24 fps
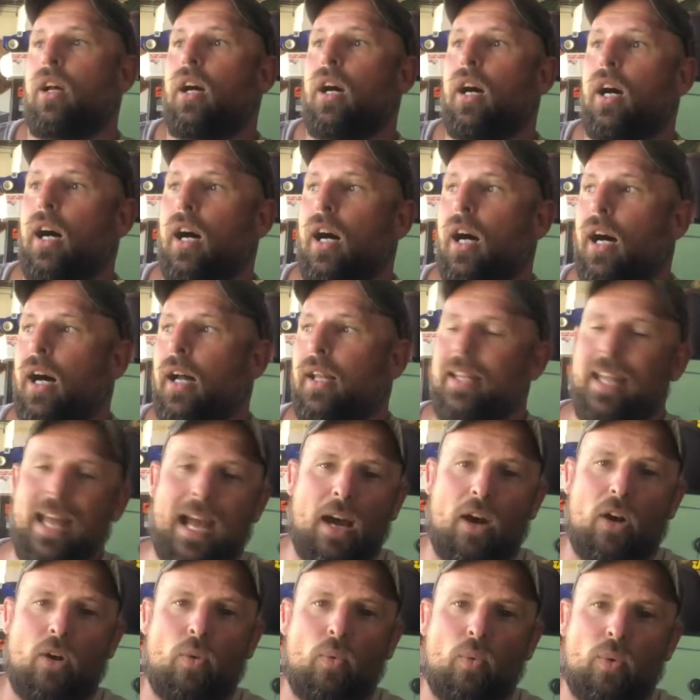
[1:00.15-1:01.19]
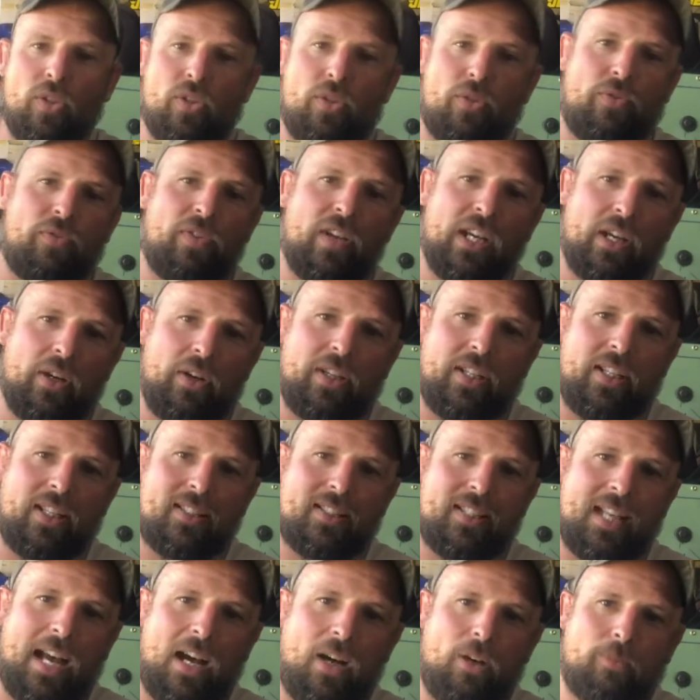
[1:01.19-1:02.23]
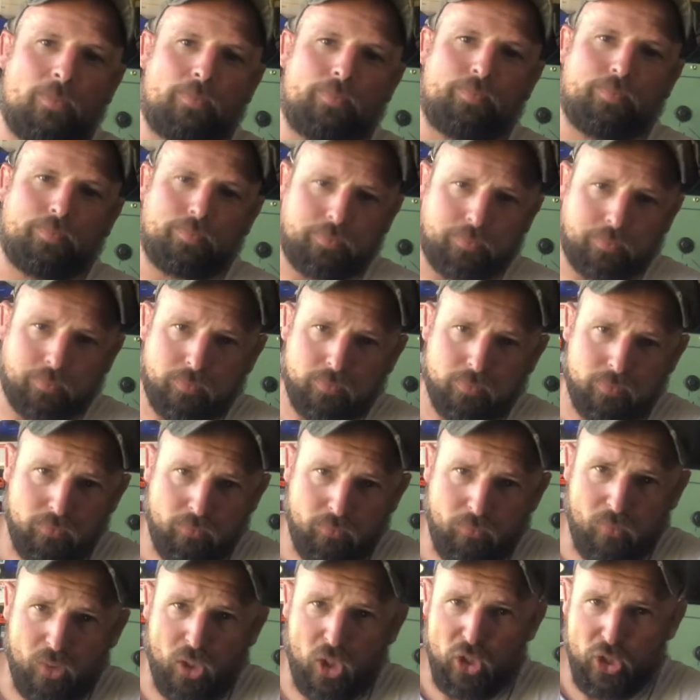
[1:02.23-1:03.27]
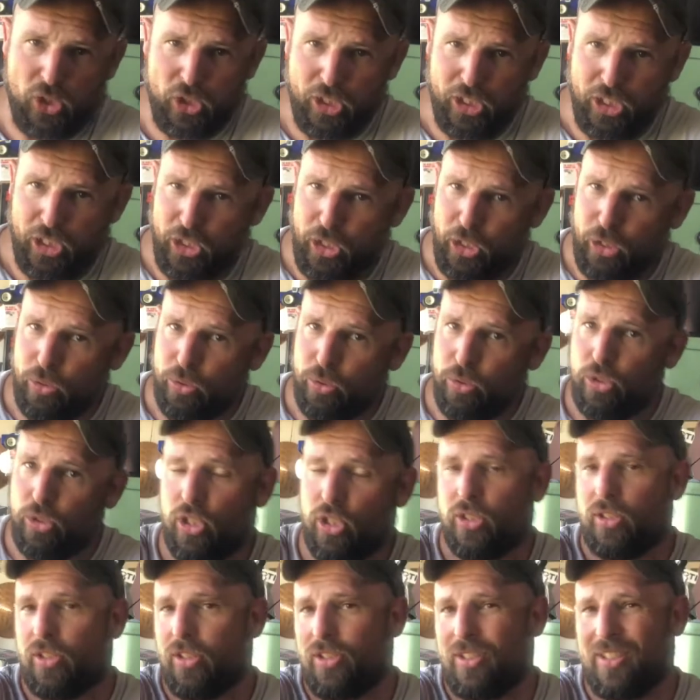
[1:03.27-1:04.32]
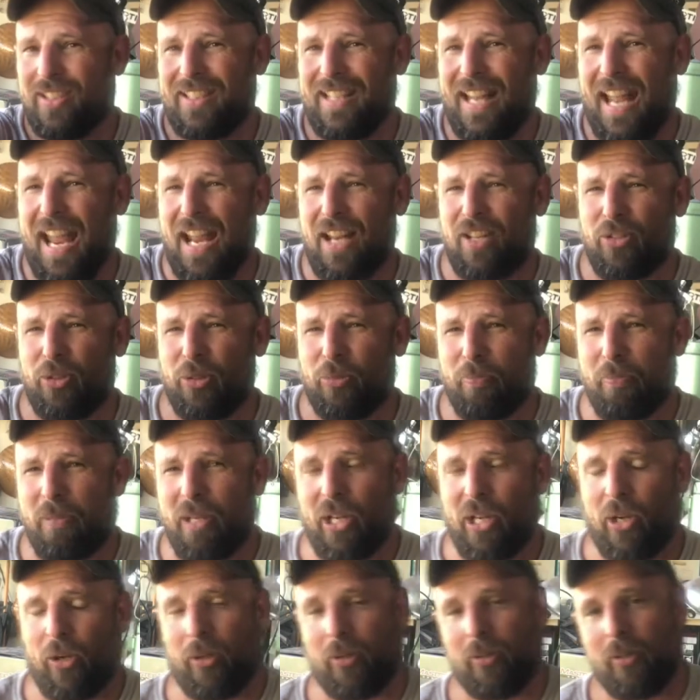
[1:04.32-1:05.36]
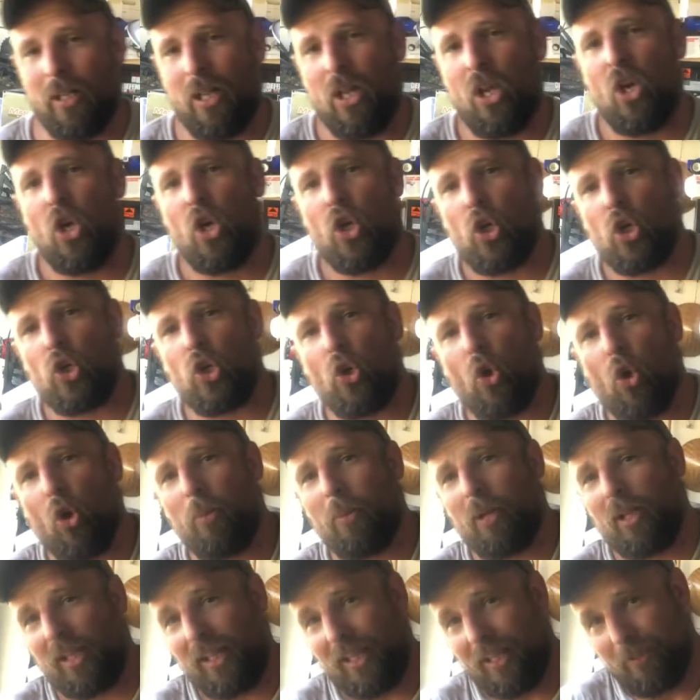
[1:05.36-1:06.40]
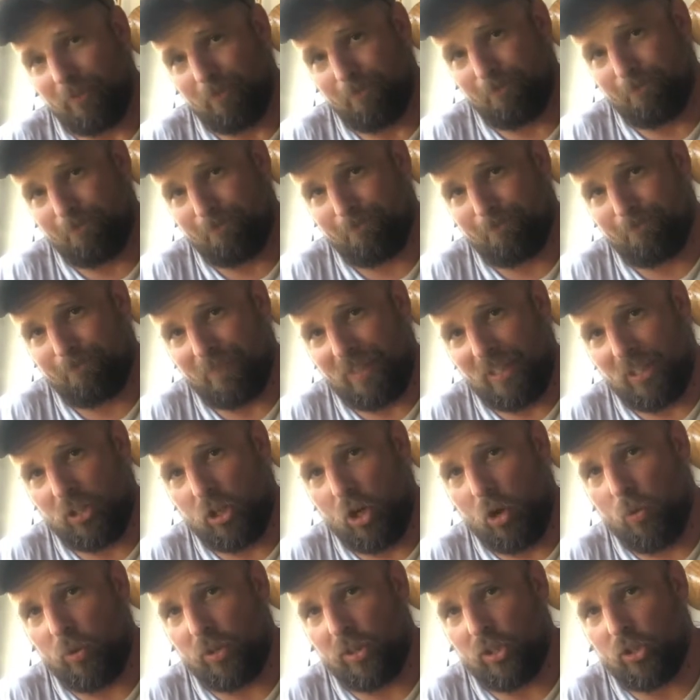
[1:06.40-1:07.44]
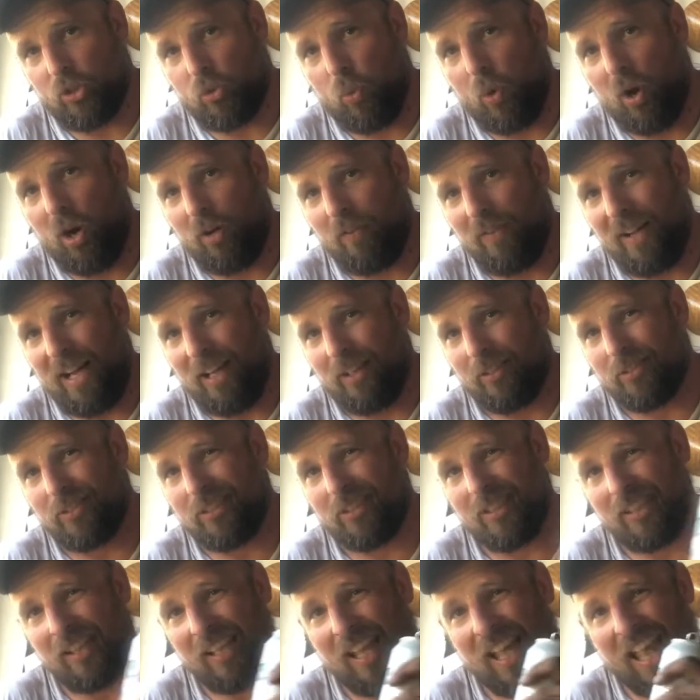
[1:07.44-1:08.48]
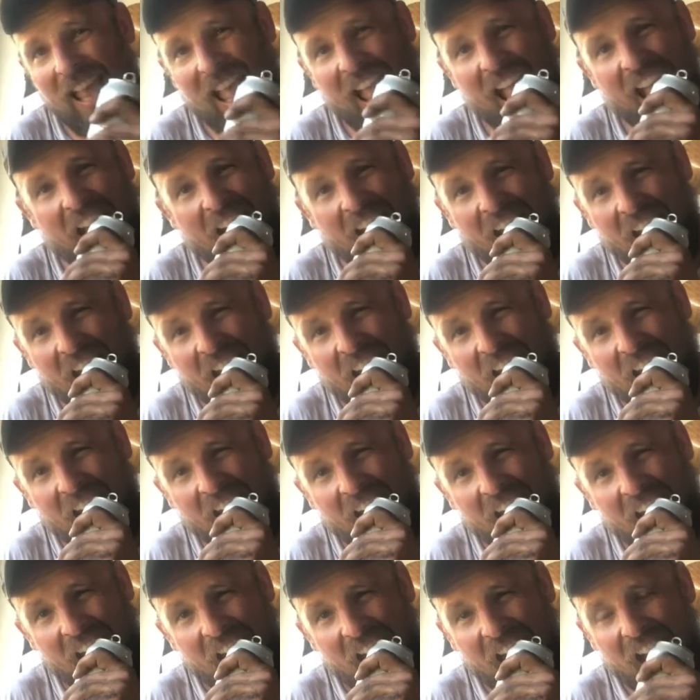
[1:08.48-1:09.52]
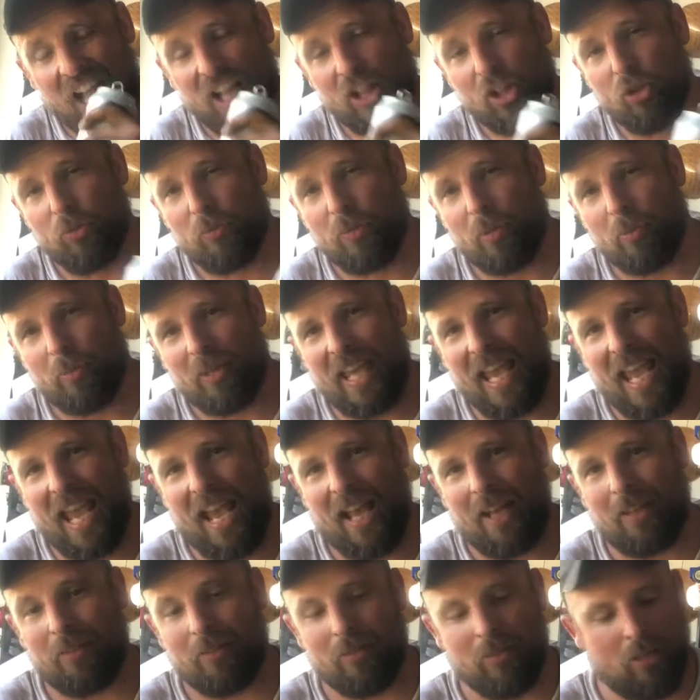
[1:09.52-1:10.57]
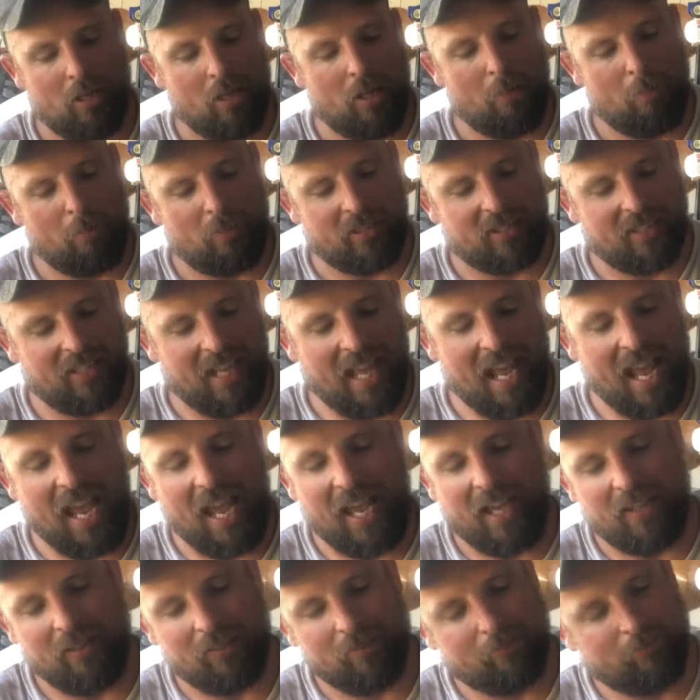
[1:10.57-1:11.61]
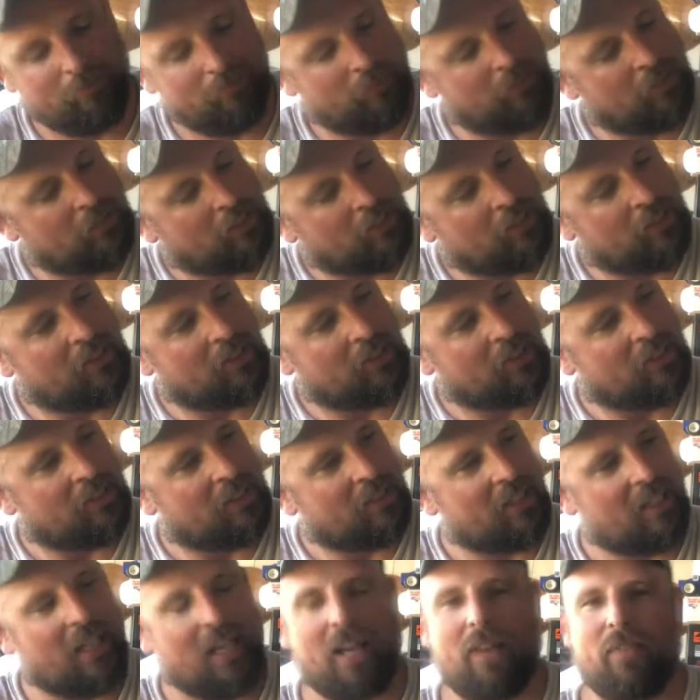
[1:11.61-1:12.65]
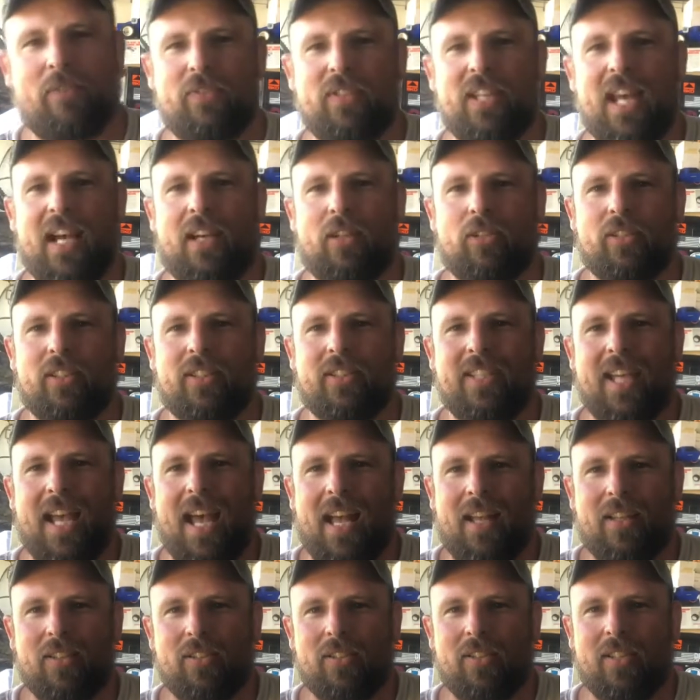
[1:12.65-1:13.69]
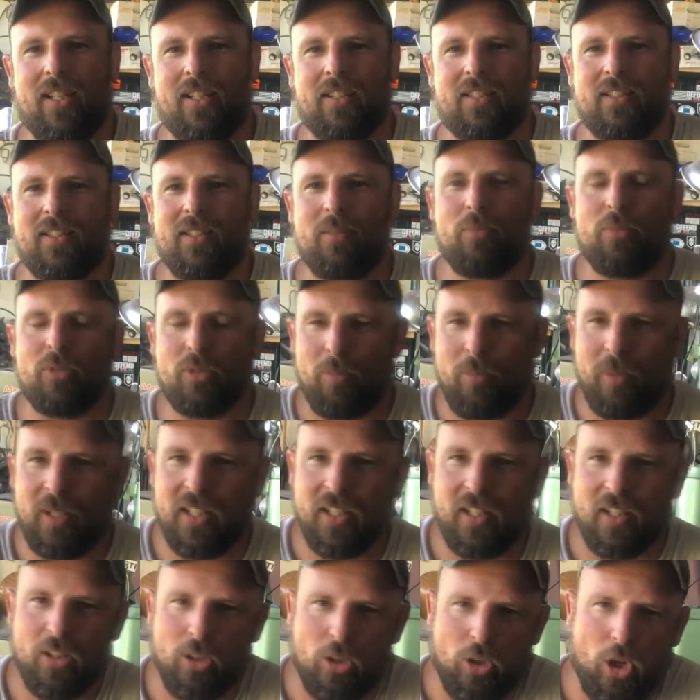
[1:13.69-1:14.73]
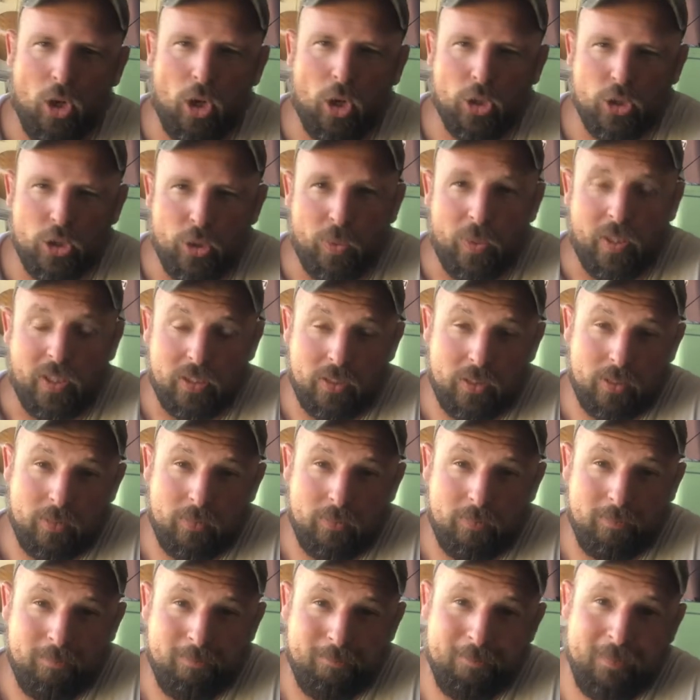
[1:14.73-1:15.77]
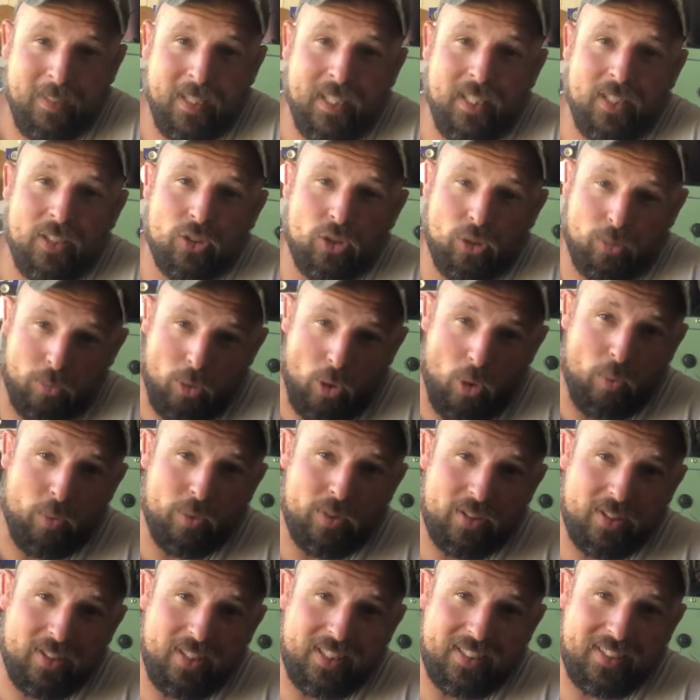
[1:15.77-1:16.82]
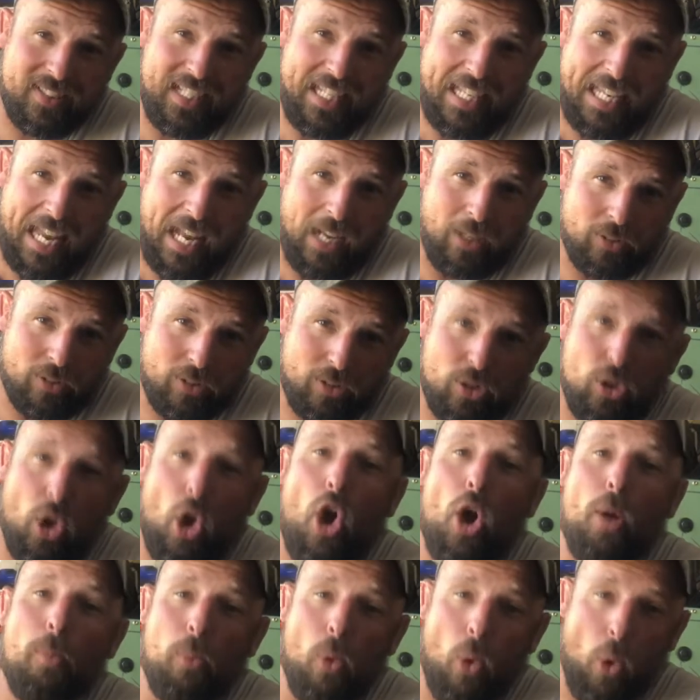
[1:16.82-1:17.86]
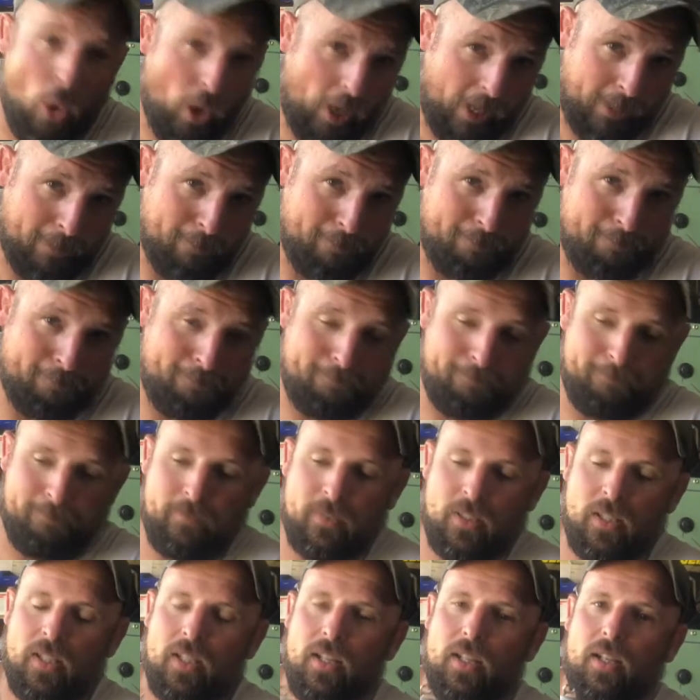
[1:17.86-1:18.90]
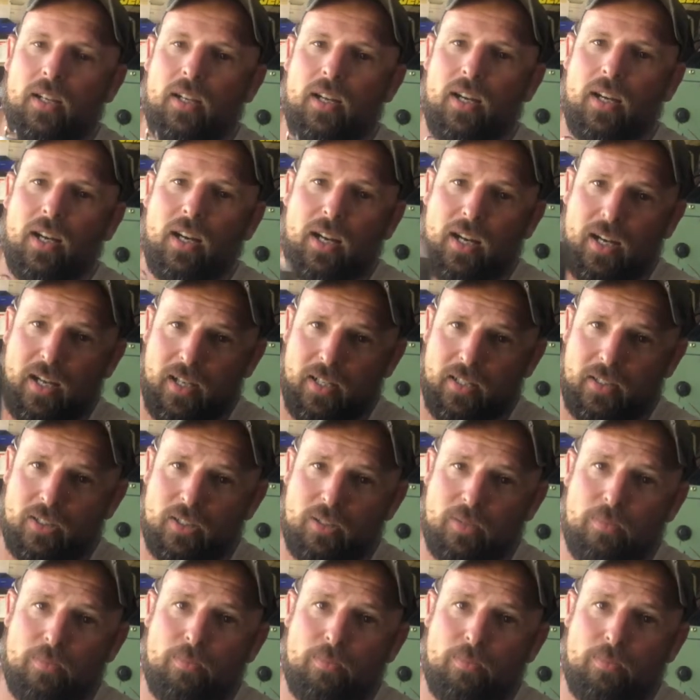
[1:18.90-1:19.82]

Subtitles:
Now, when you're figuring this out, you're going to use a standard beer. Normally, I'll go with the 12-ounce aluminum can. But today, I've tackled a task that seems to be a little arduous. So I'm going with 16-ounce, tall boy. It's